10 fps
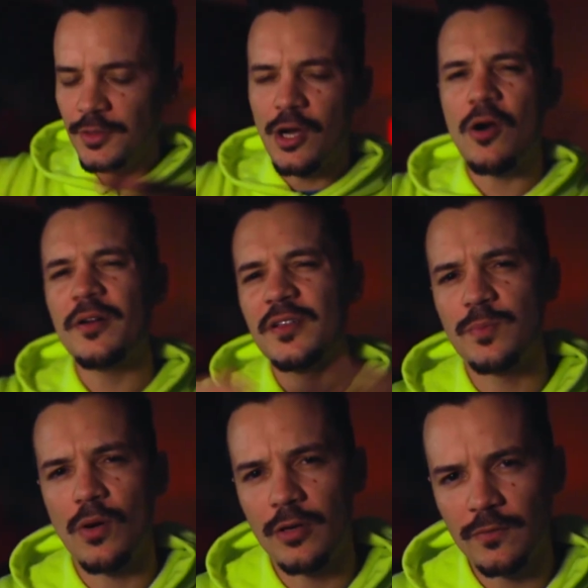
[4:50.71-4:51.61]
The
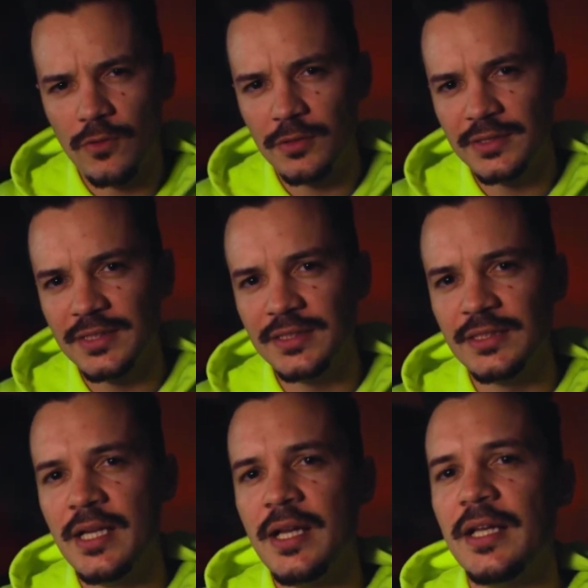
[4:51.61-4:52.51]
hardest part of all
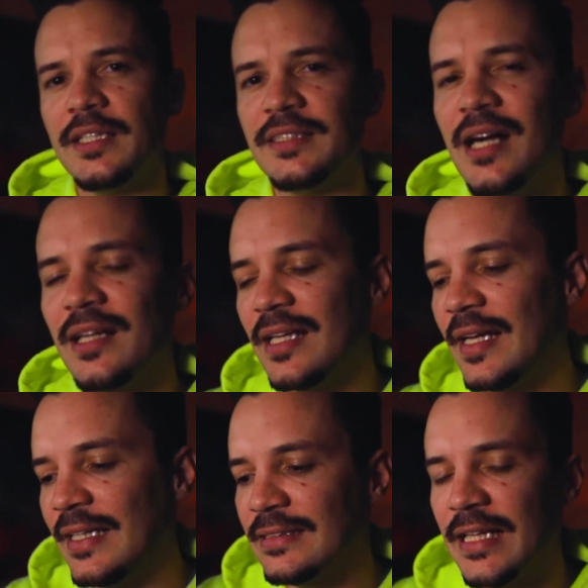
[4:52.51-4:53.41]
this is not
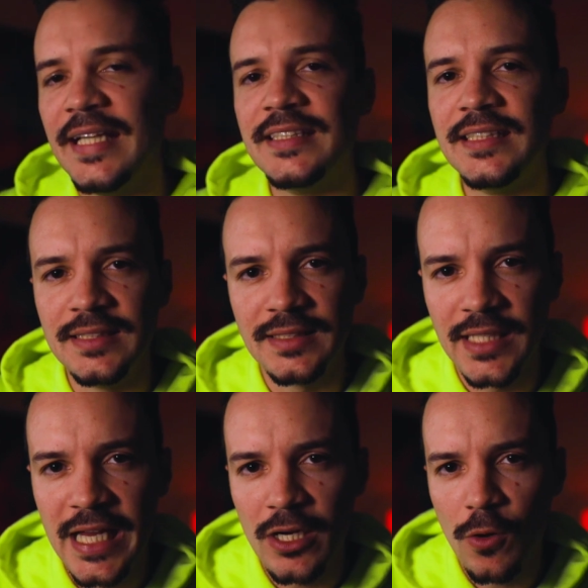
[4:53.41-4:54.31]
letting laziness
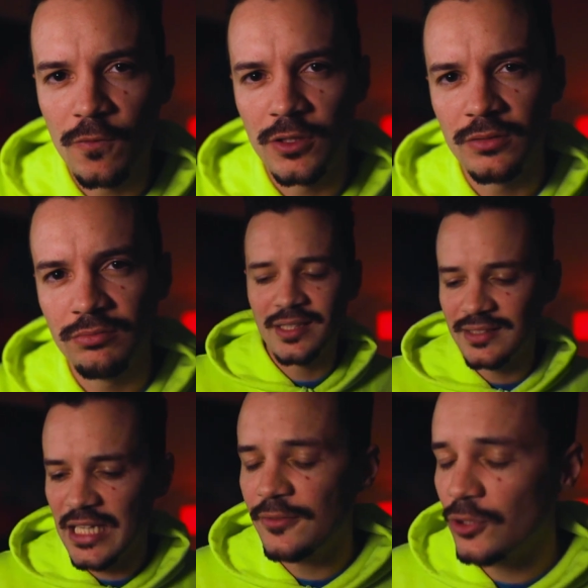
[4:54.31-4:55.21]
take over,
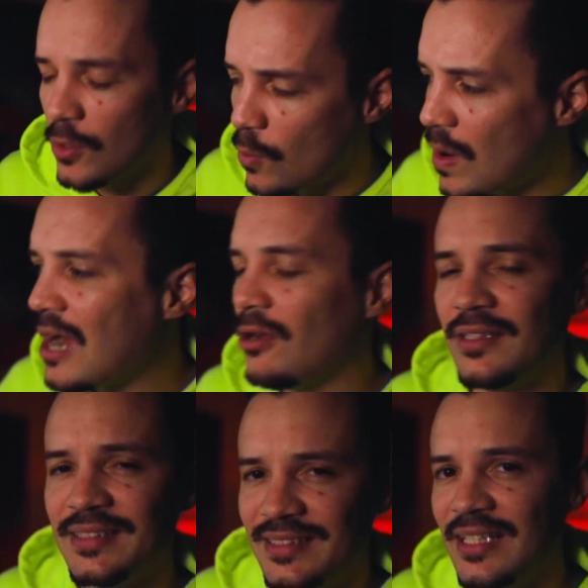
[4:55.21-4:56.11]
because after a while
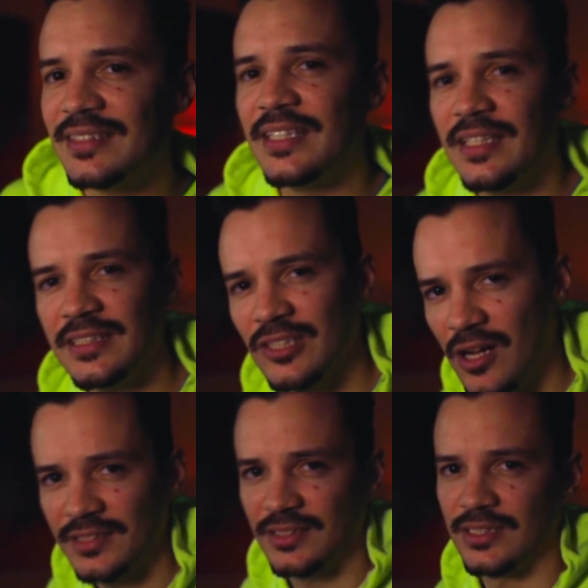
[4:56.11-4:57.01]
it does get
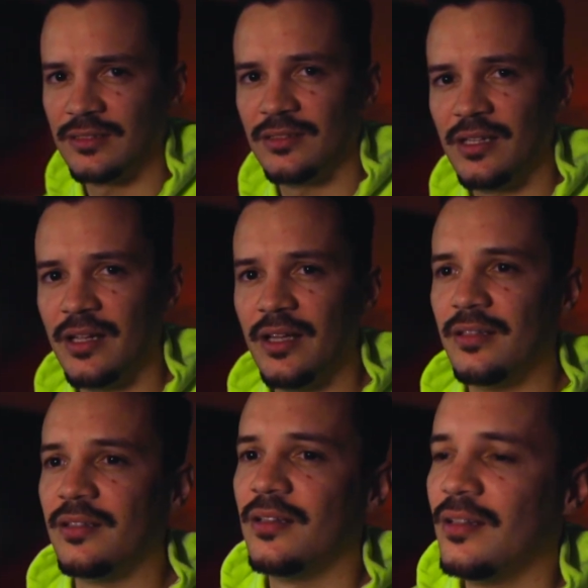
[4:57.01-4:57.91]
exhausting.
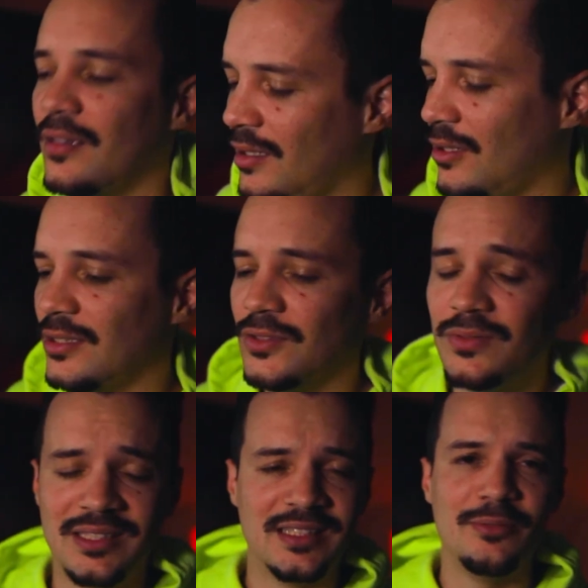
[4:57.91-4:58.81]
And you know, I just
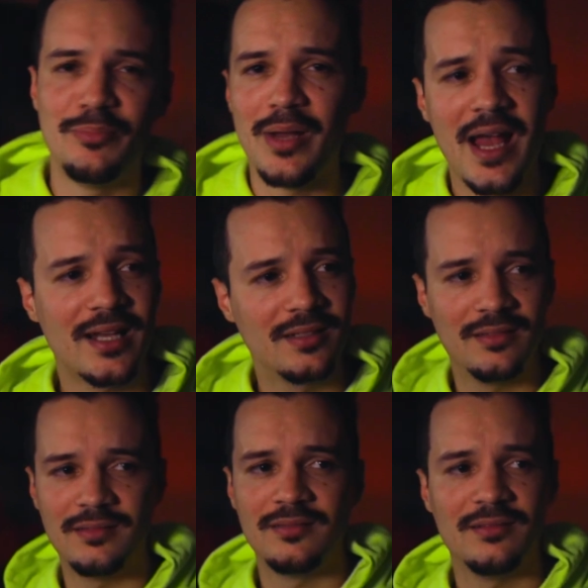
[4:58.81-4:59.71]
want to sit back
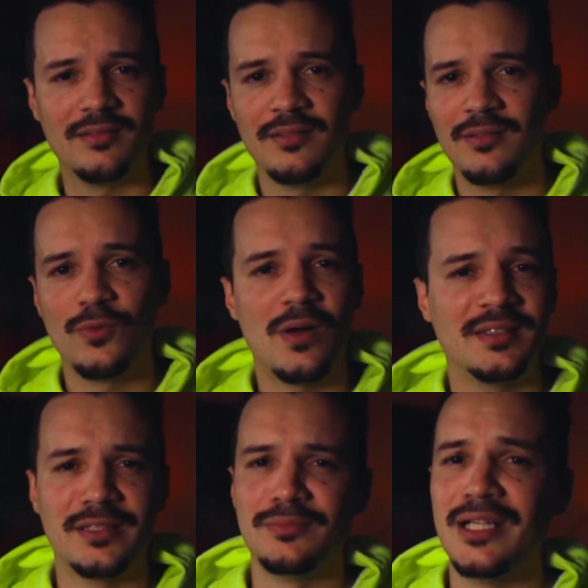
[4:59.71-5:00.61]

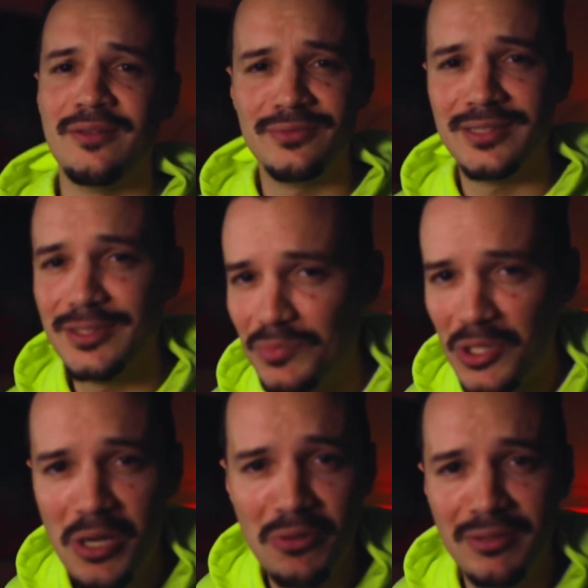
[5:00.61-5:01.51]
watch some Netflix,
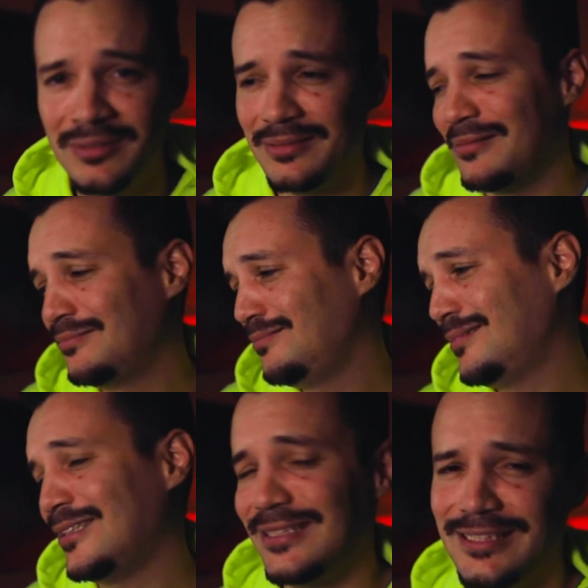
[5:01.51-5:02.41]
bro. You know,
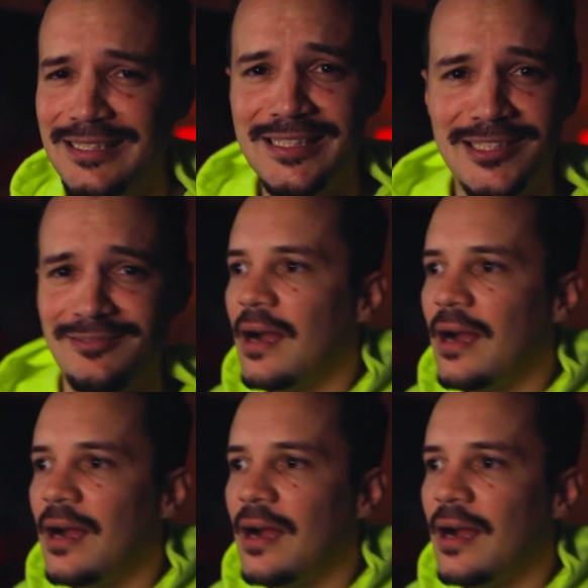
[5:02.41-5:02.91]
that's it.